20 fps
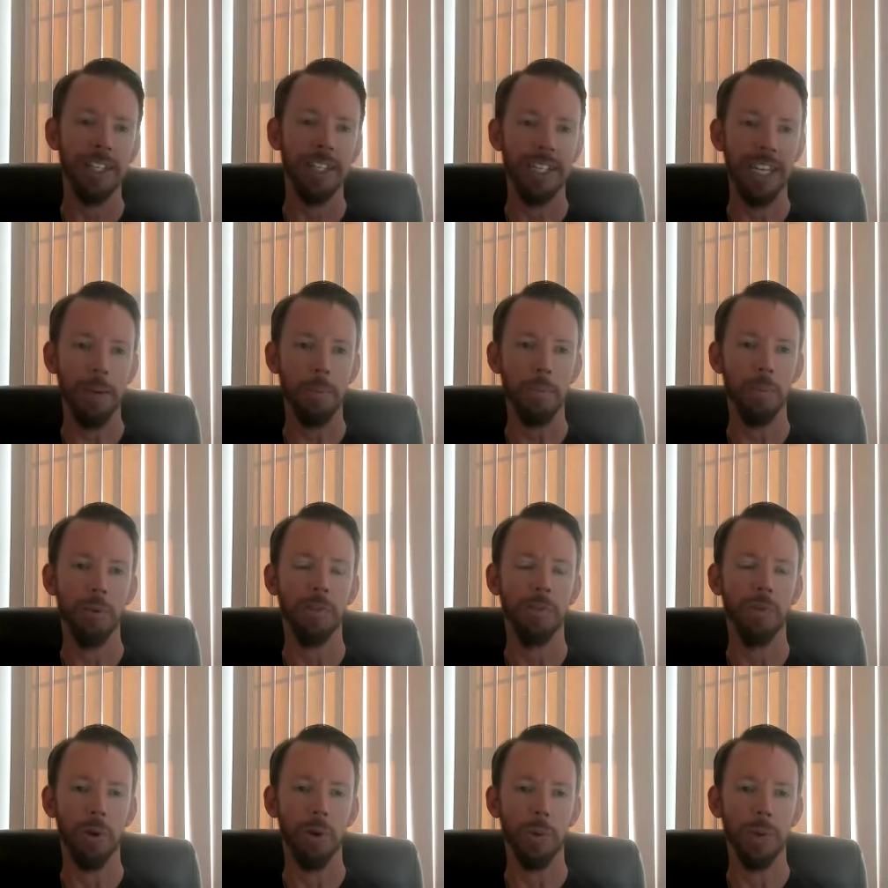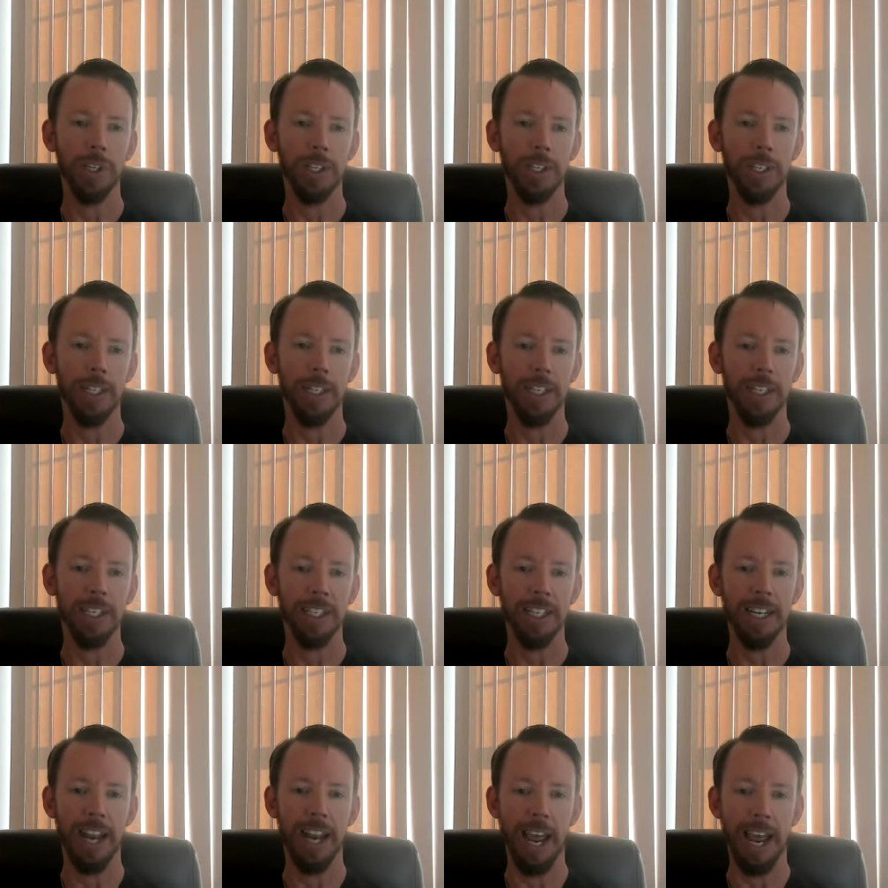example of where we oh. see this
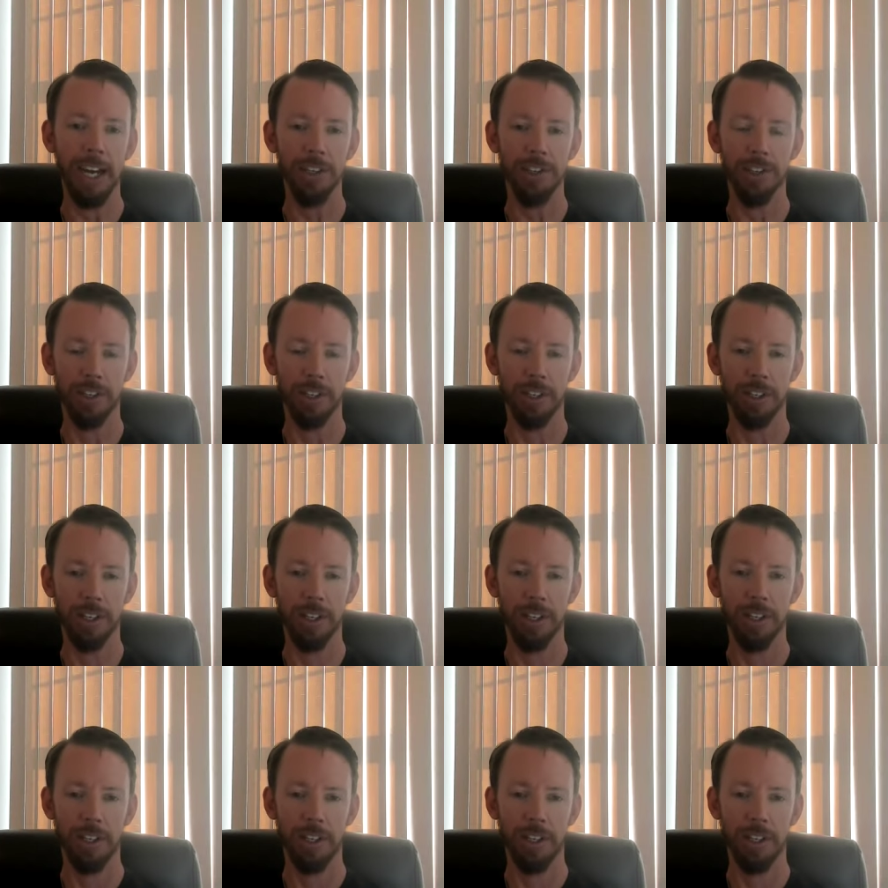in action.